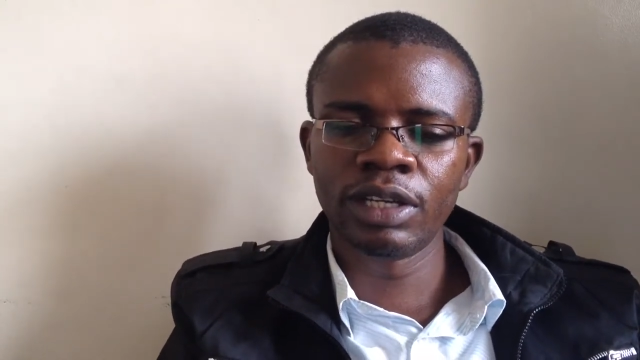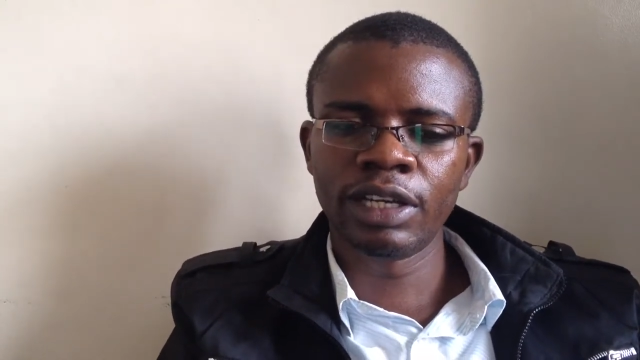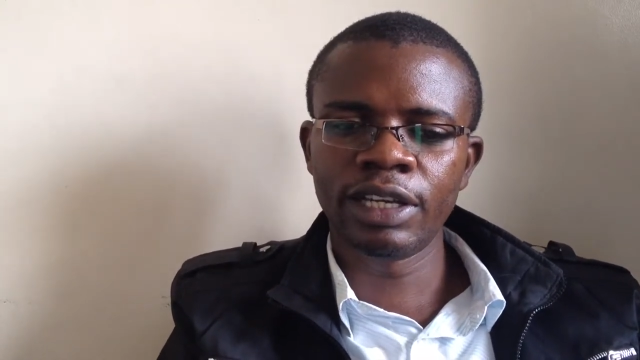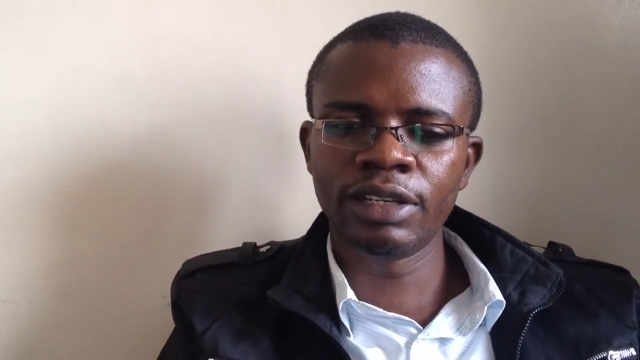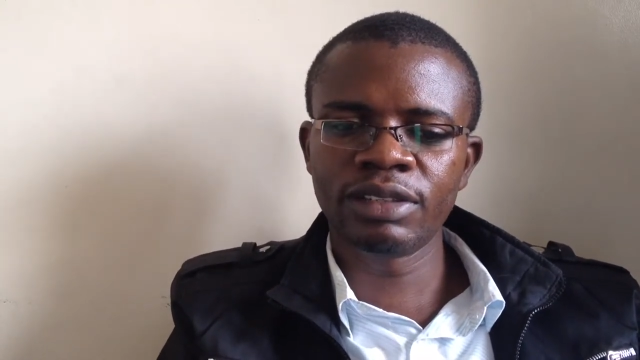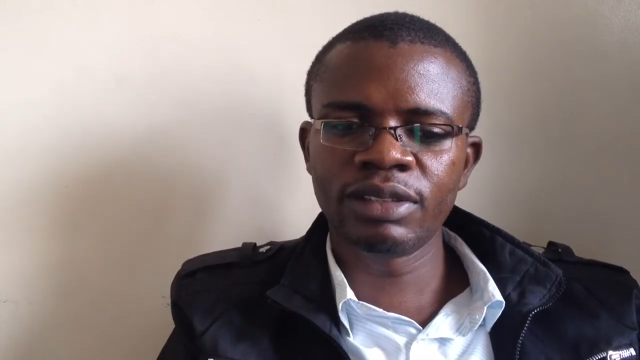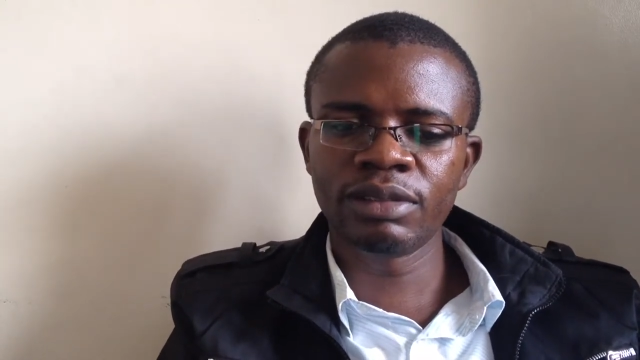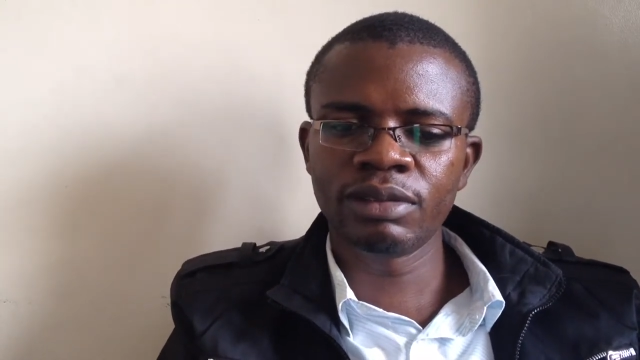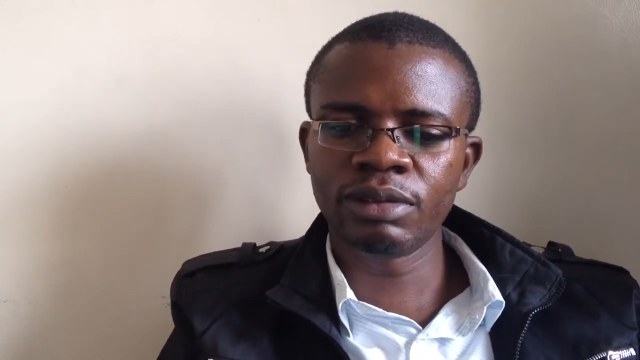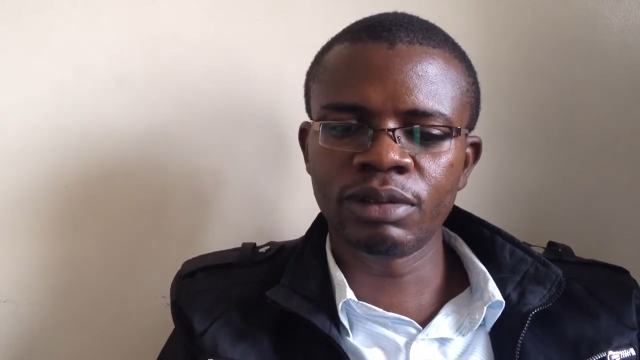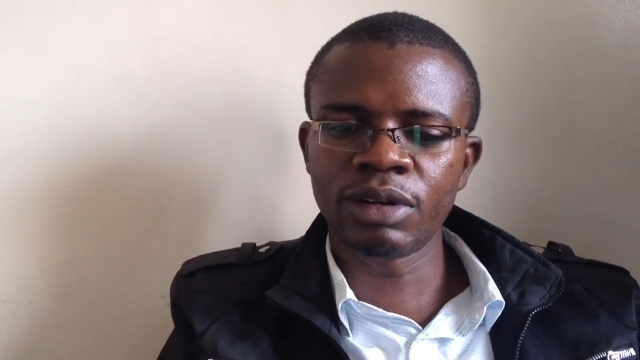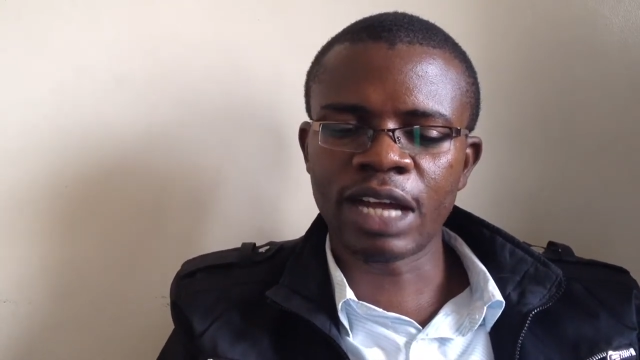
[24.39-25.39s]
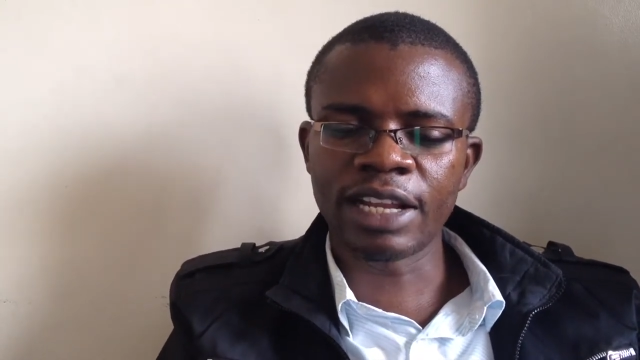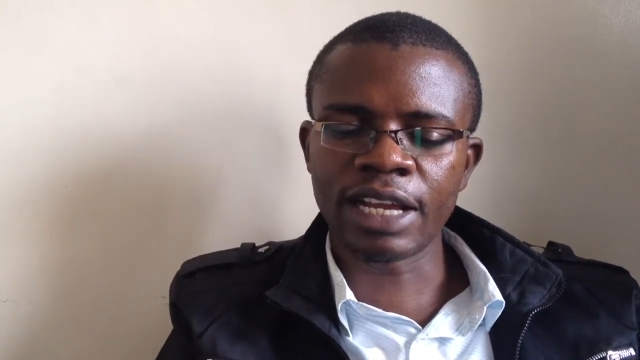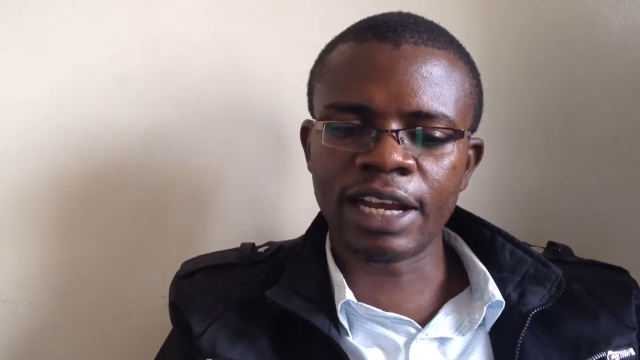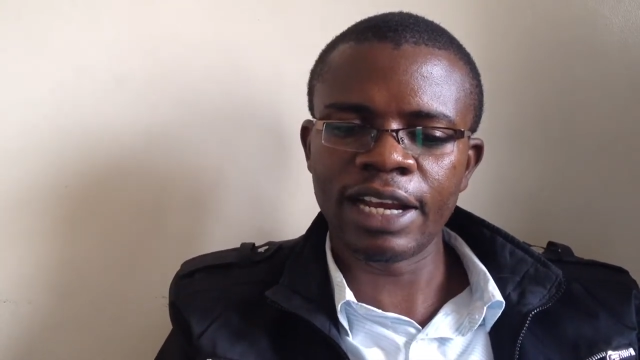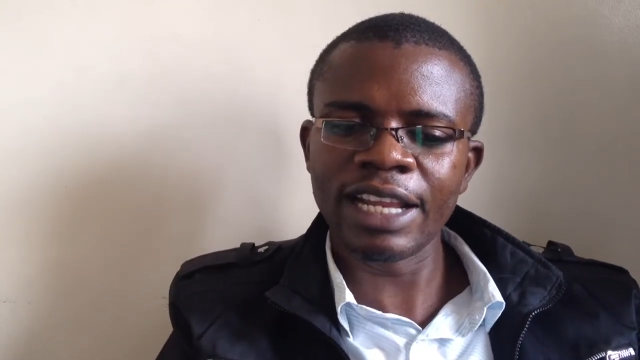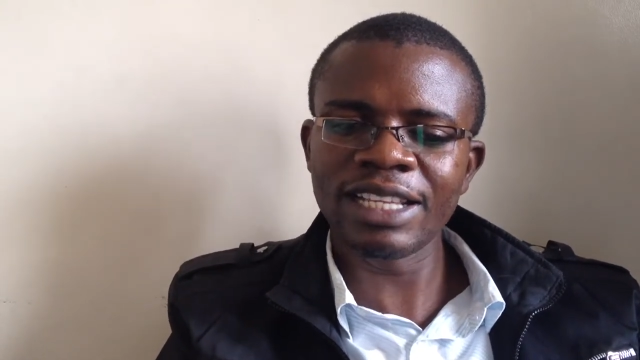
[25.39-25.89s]
And uh,
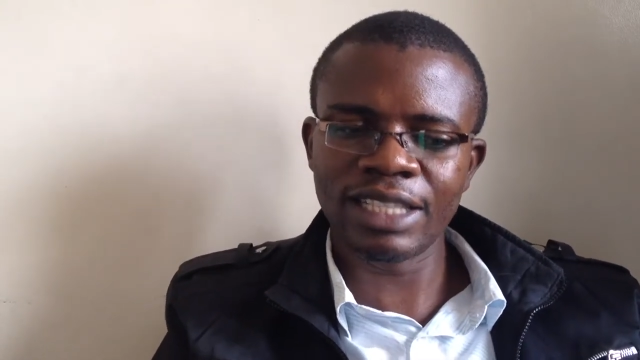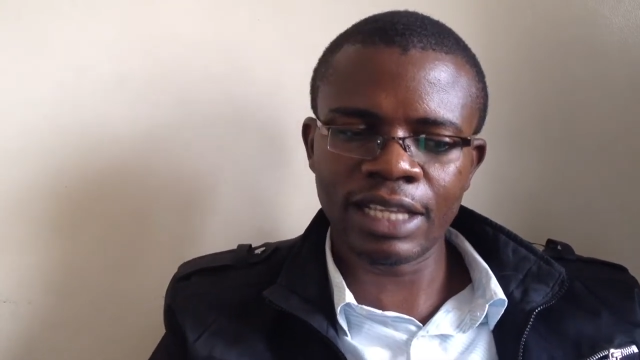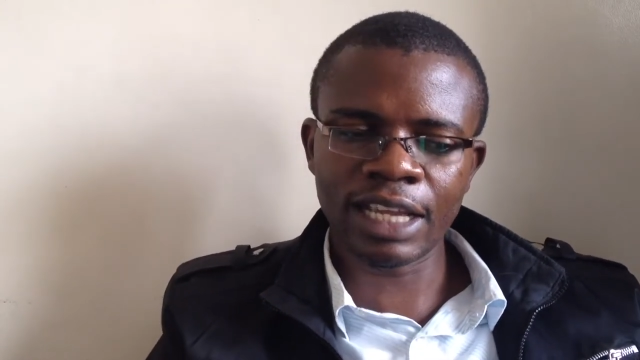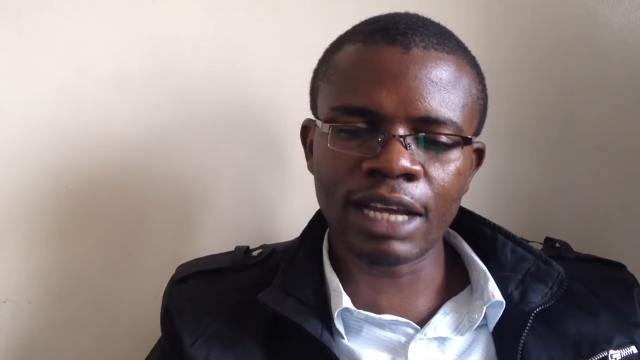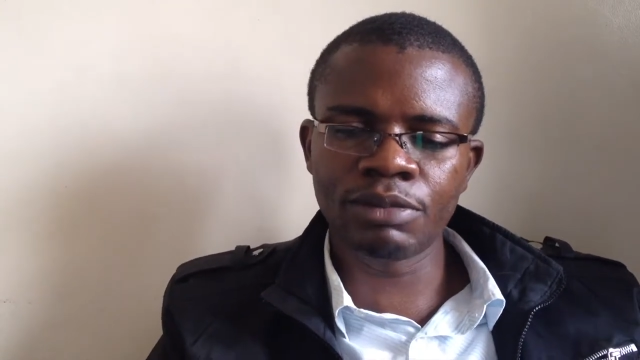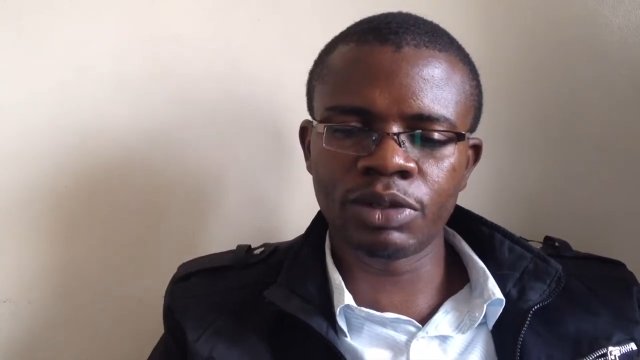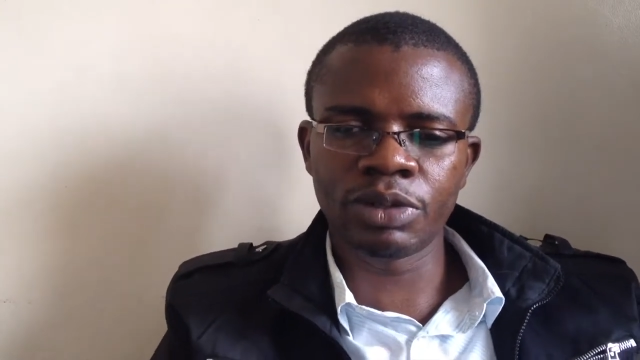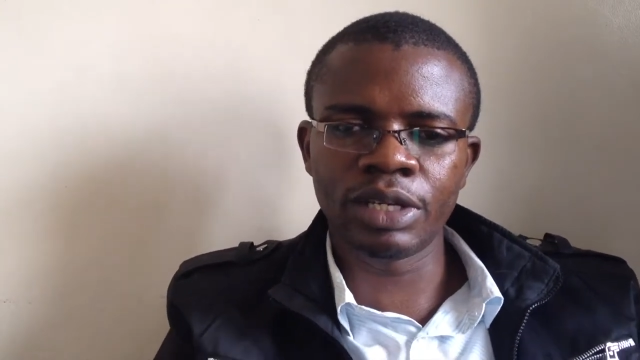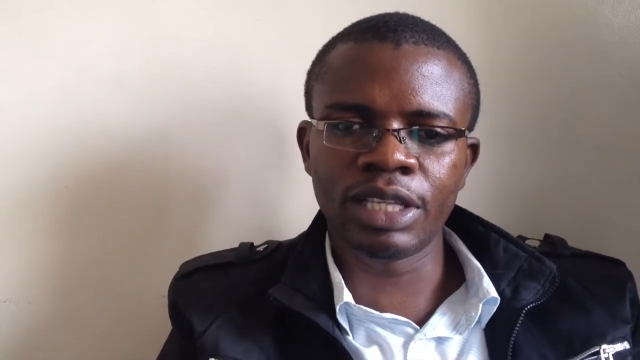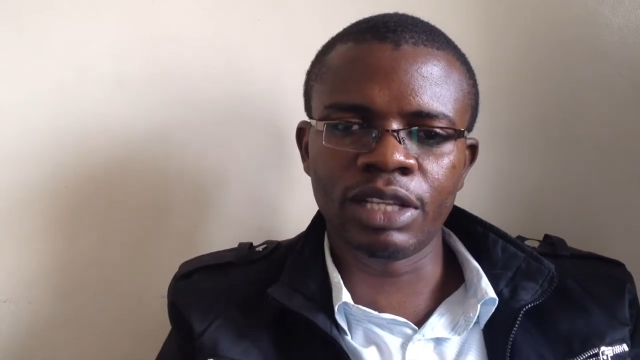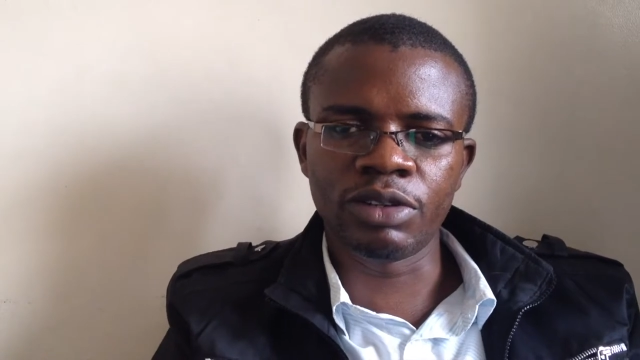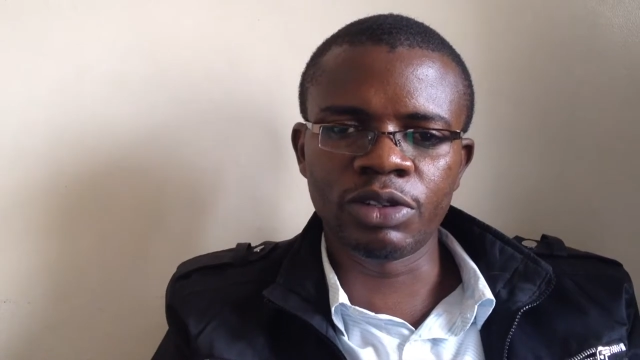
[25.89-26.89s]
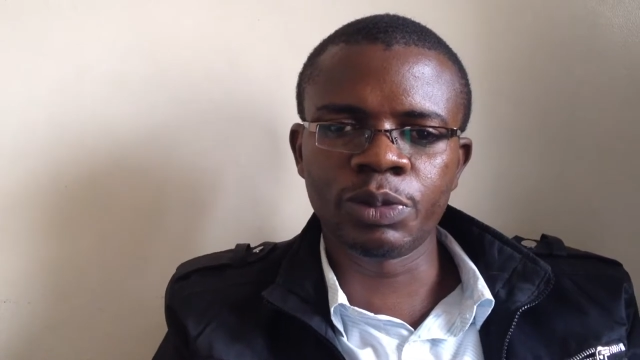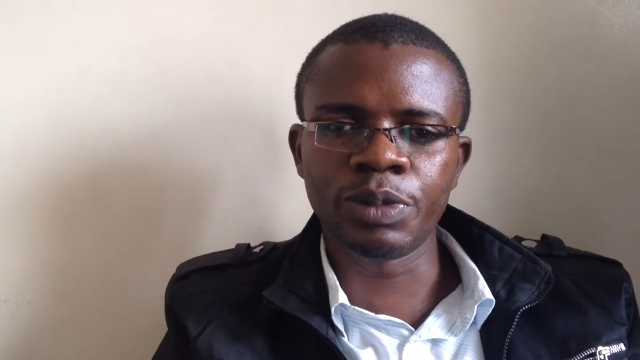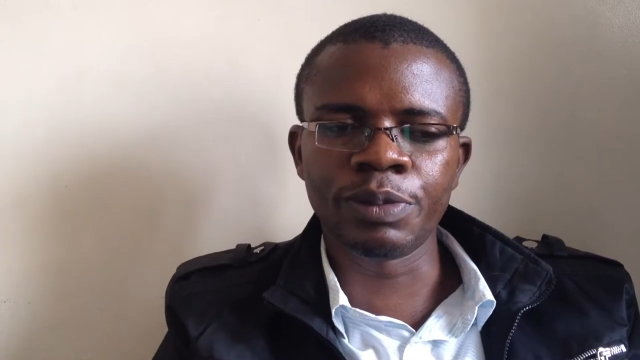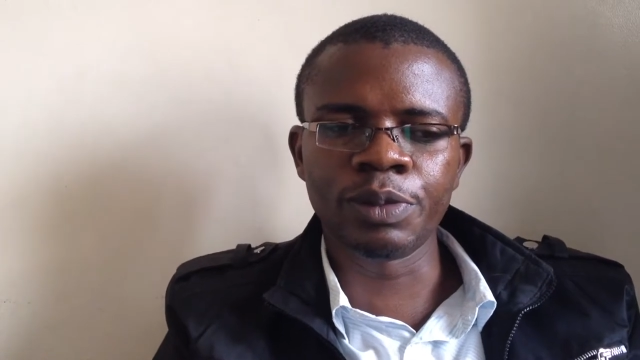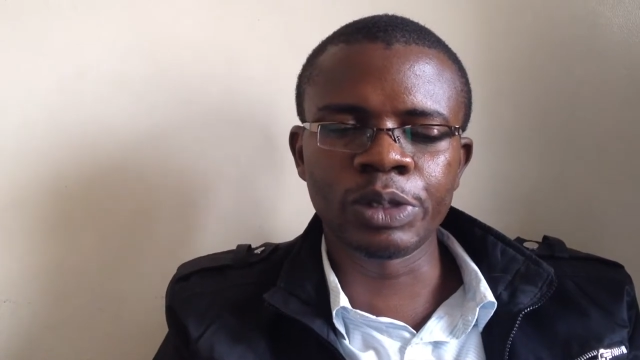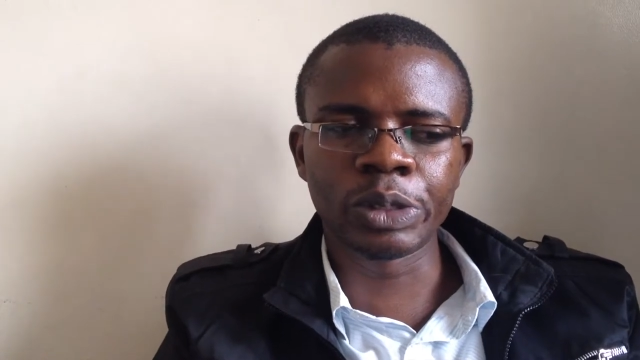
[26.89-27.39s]
unless they come together, they'll not be
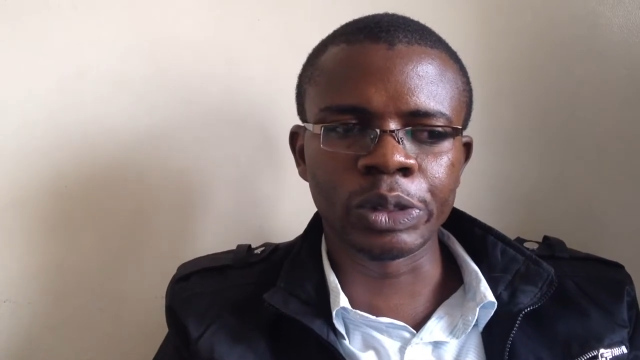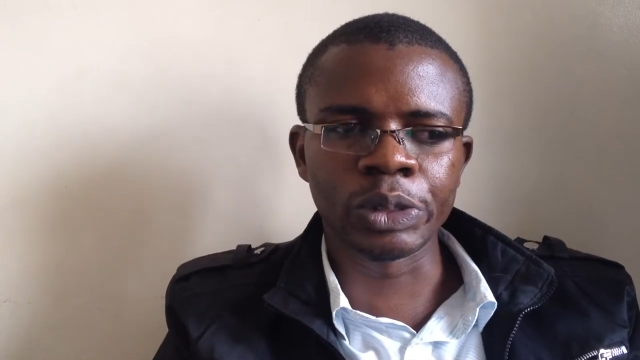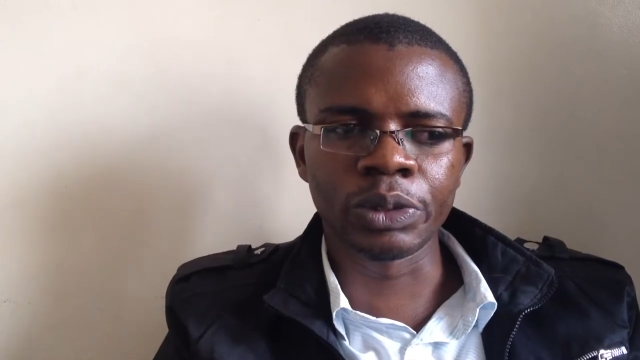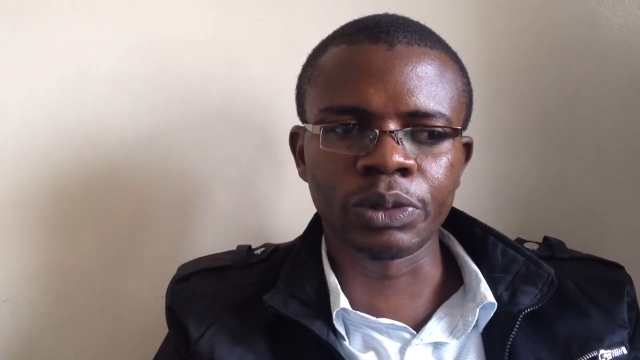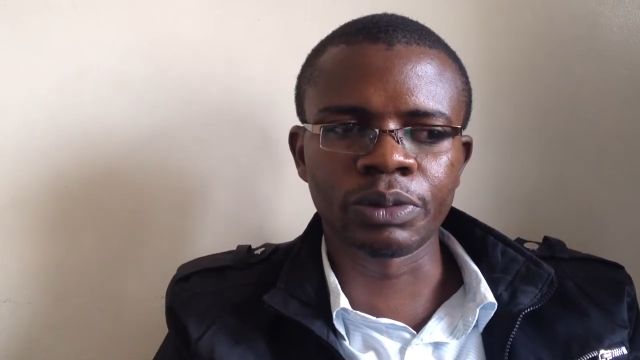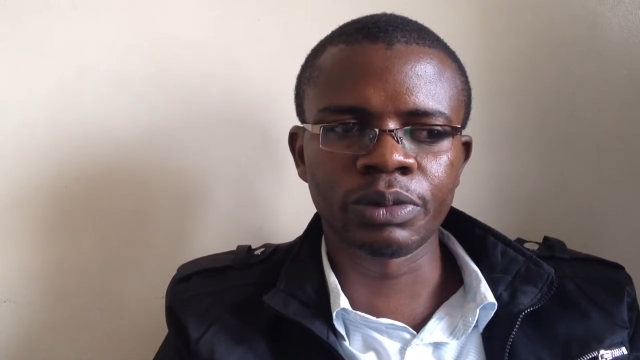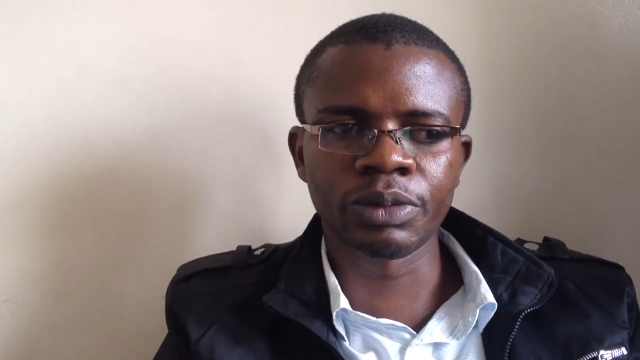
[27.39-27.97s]
able to know